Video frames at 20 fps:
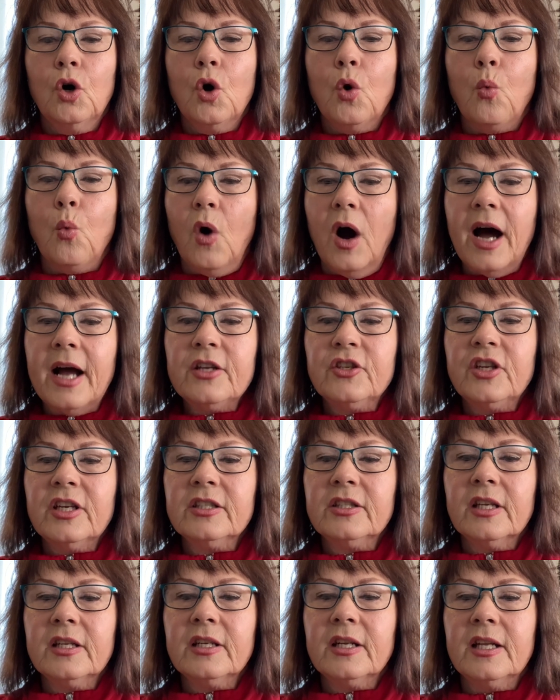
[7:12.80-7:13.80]
Watch
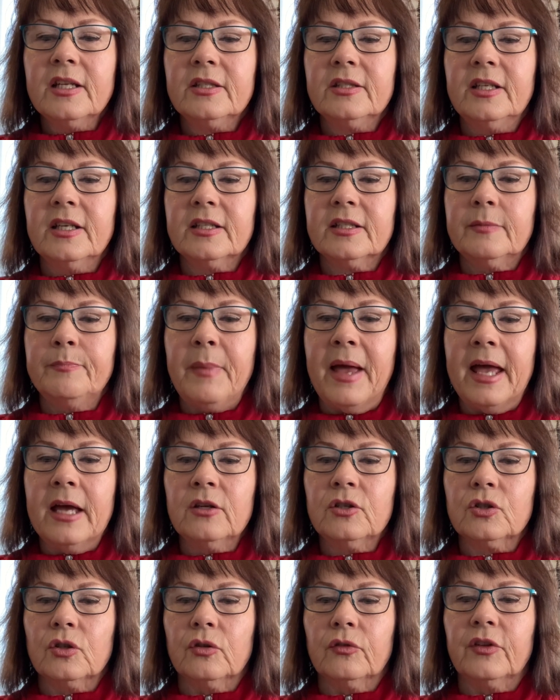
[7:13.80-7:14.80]
as it is
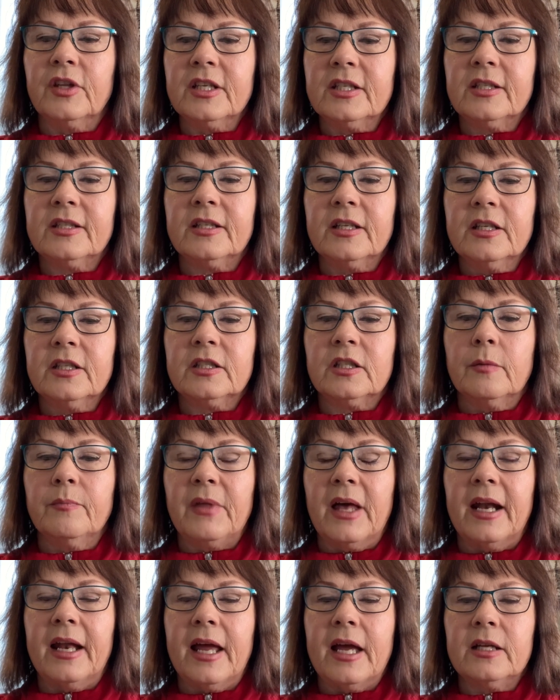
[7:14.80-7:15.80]
dismantled, this system
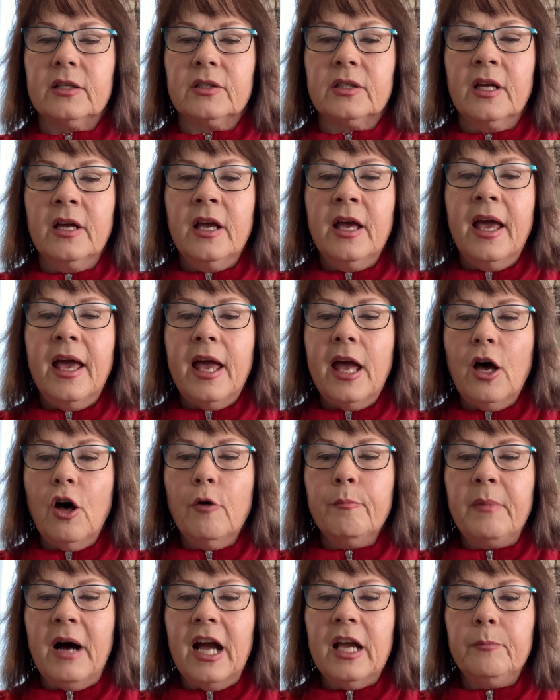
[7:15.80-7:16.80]
that has
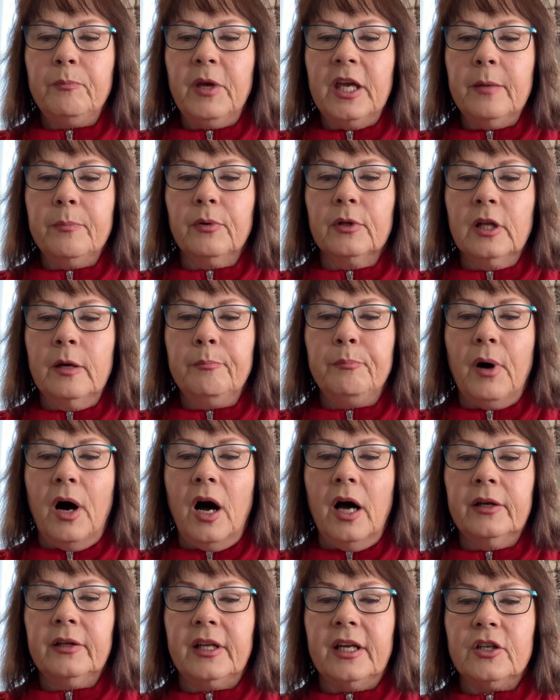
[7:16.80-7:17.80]
held my people in
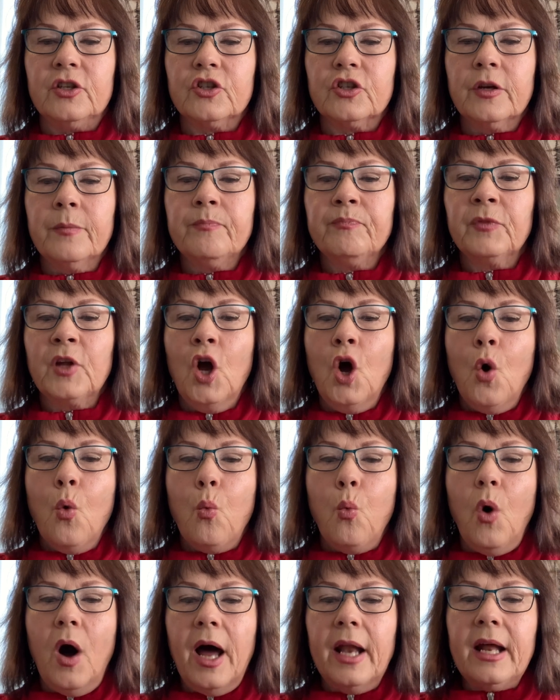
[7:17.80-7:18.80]
bondage.
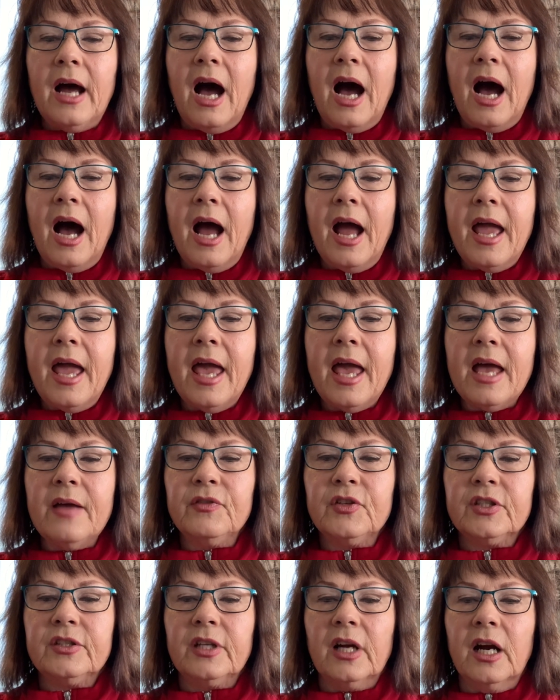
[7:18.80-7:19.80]
What I have
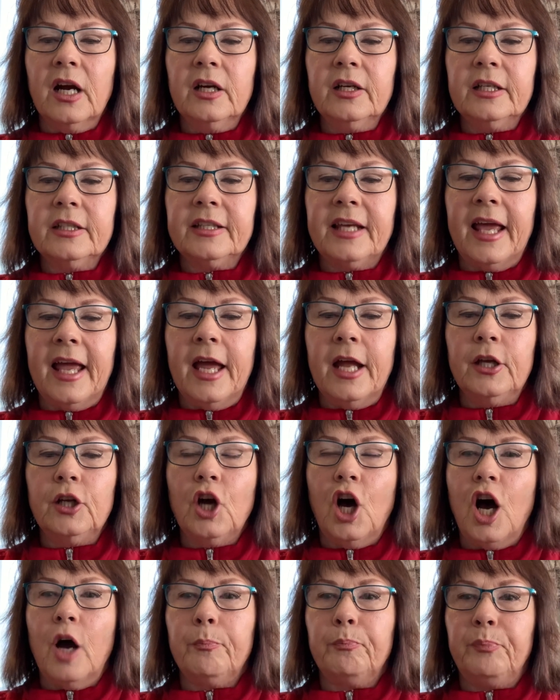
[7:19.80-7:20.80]
started
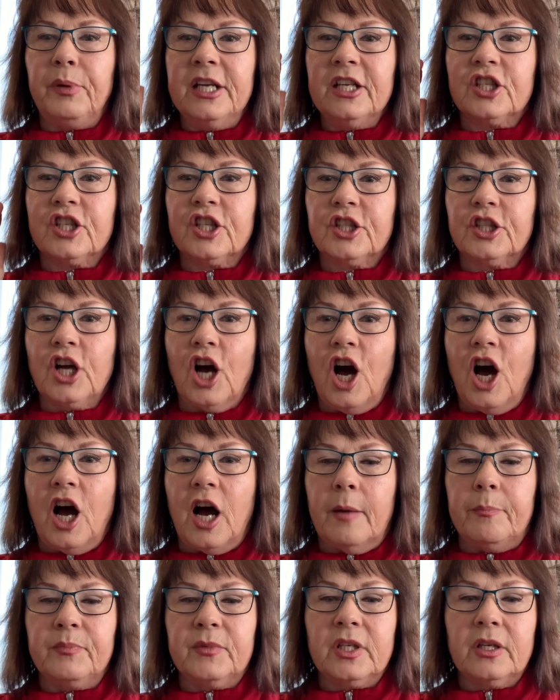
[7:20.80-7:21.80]
cannot be
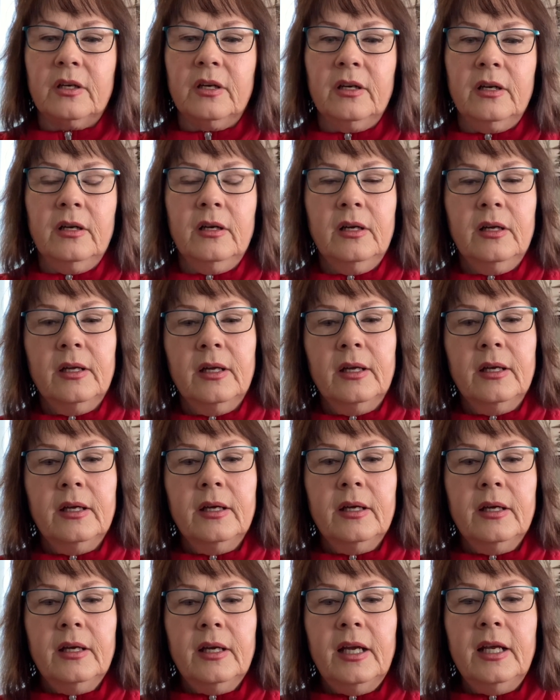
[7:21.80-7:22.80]
stopped.
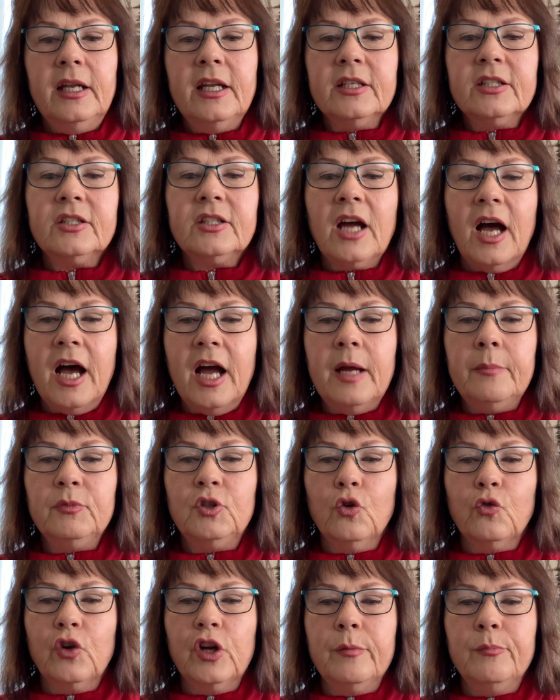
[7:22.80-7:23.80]
It is time
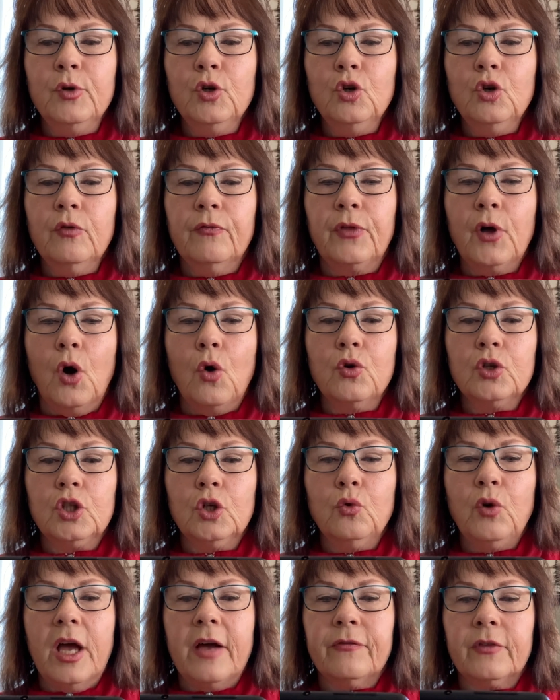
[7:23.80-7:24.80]
to remove those
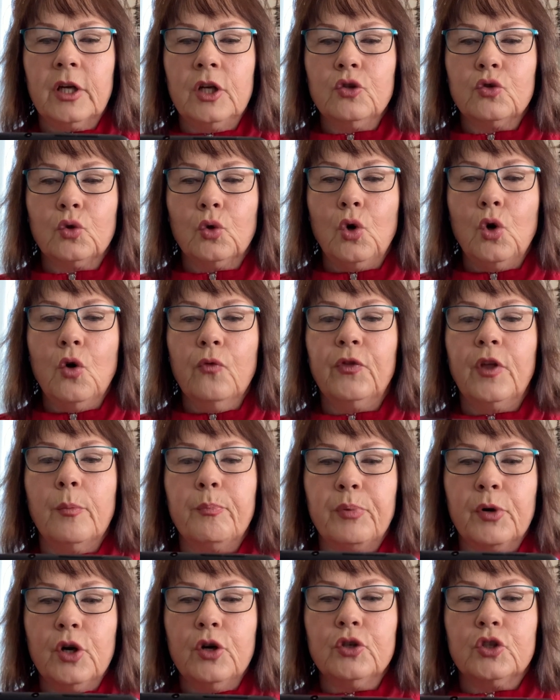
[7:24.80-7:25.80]
who have controlled the
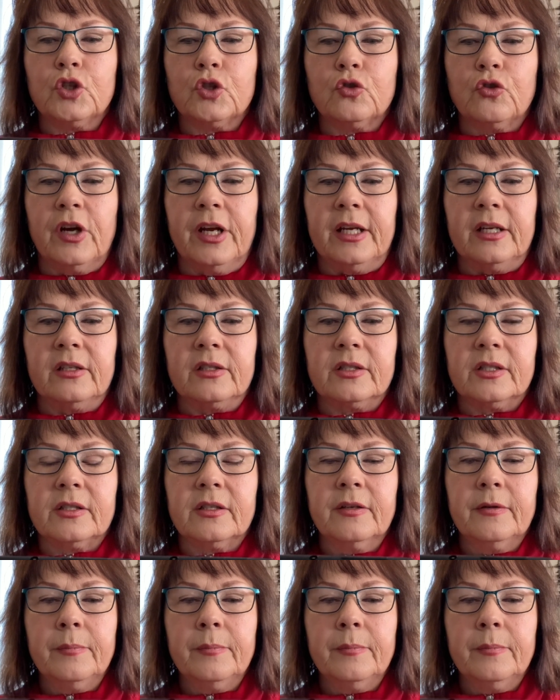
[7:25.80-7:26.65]
purse strings.